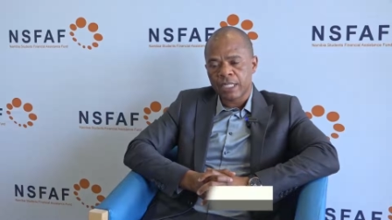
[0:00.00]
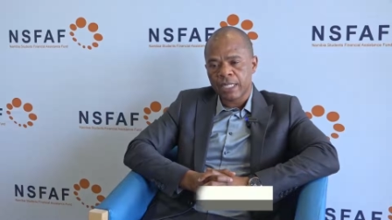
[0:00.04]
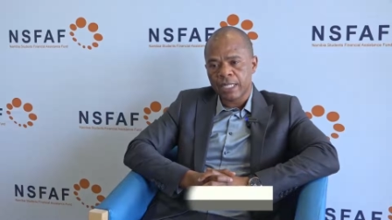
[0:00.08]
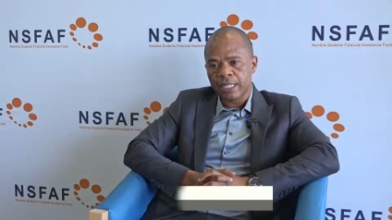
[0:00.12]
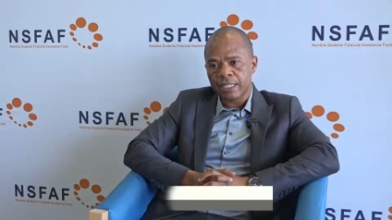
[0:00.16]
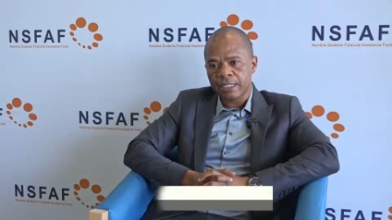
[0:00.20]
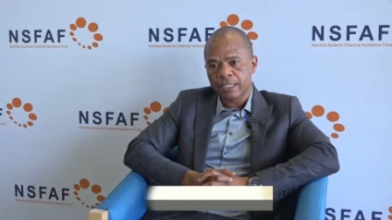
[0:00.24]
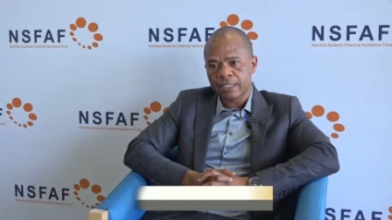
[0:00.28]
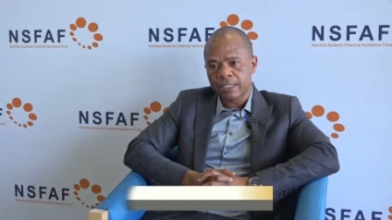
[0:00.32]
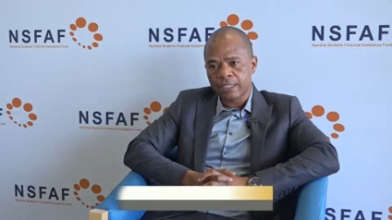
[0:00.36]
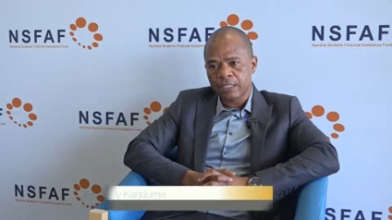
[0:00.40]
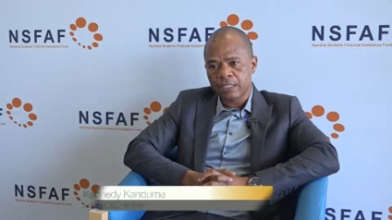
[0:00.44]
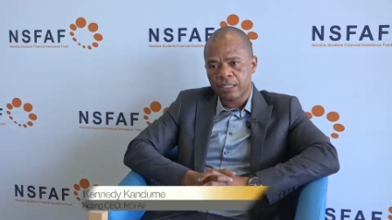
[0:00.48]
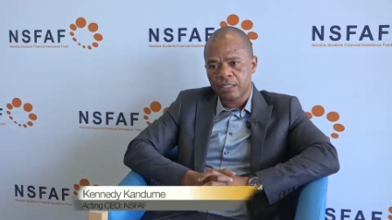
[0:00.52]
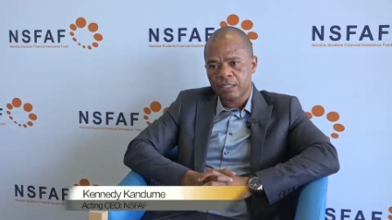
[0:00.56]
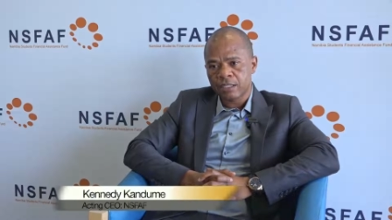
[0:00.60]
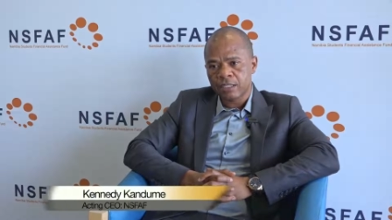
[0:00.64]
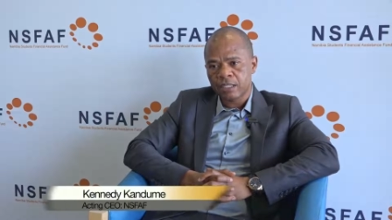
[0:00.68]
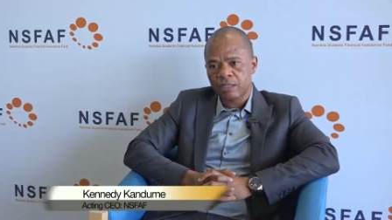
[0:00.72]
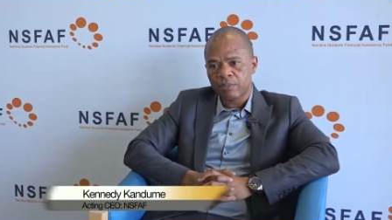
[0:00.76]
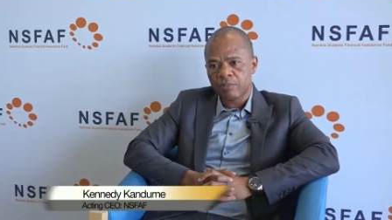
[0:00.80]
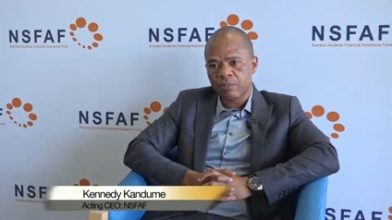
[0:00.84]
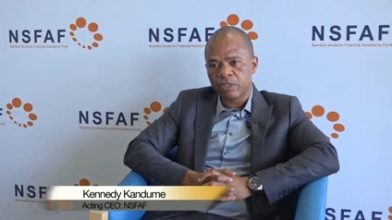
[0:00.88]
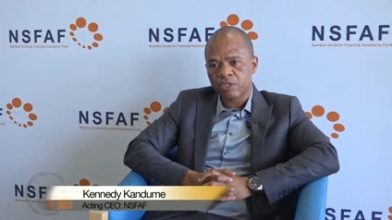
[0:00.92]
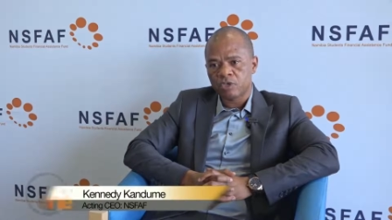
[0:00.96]
Act
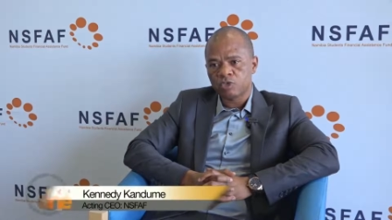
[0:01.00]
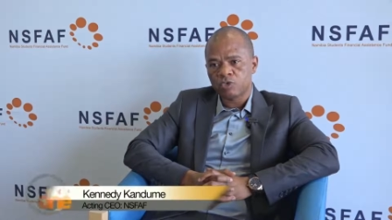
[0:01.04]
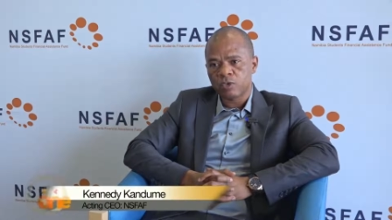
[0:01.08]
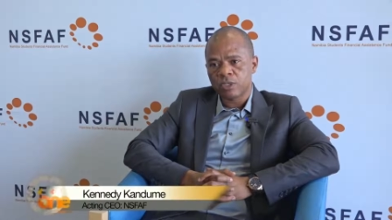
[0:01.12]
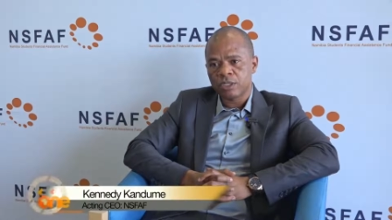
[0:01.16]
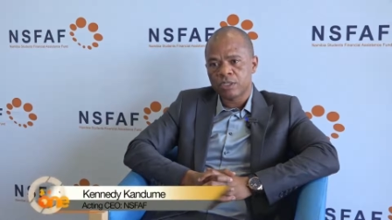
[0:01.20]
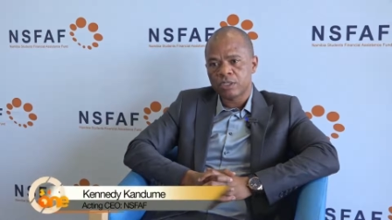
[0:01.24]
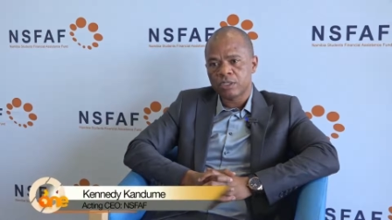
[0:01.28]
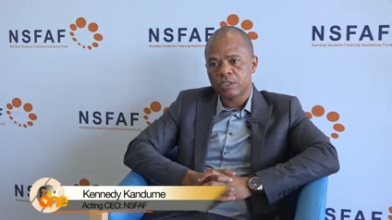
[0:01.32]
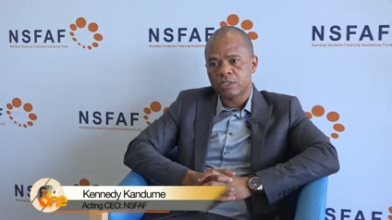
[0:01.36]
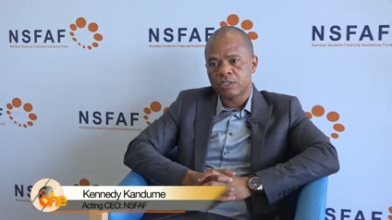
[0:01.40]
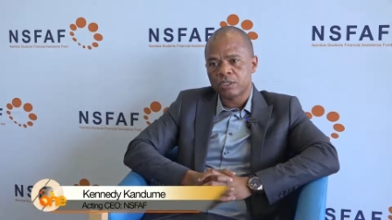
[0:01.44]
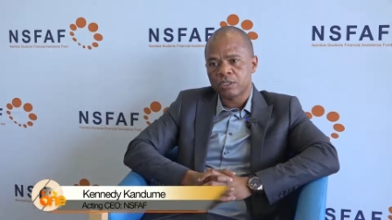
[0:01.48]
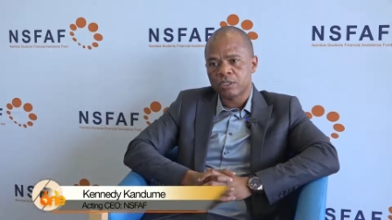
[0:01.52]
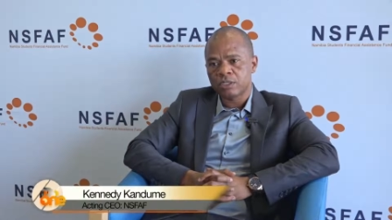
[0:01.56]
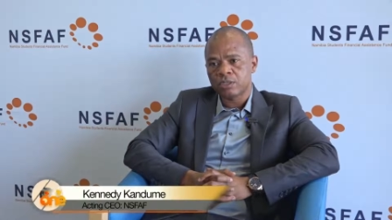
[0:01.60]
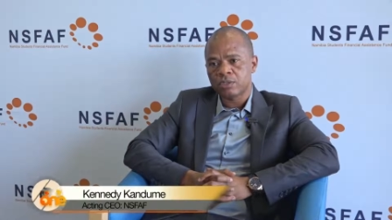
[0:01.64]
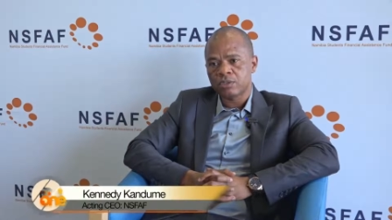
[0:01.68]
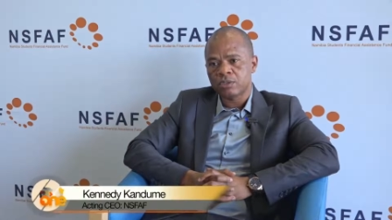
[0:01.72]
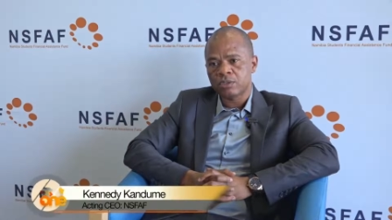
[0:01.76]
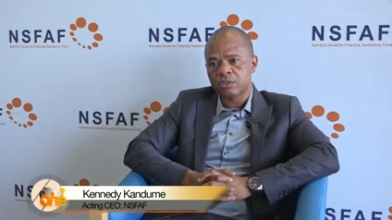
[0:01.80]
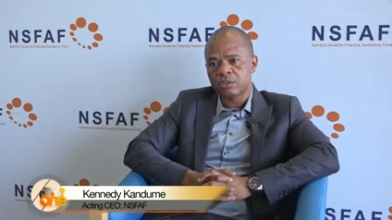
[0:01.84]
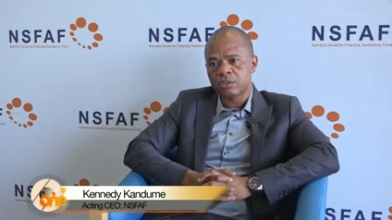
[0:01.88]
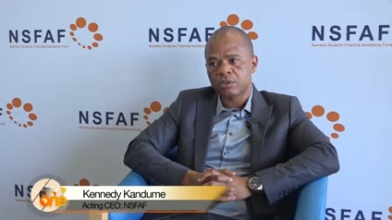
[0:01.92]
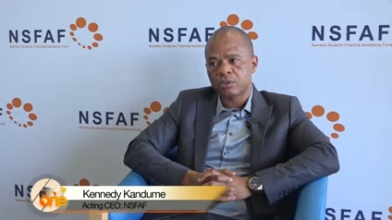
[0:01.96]
number
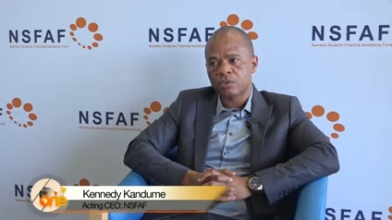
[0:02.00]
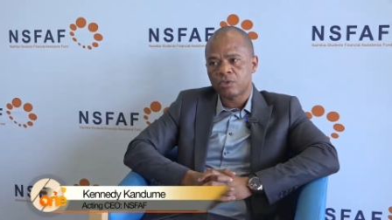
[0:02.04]
26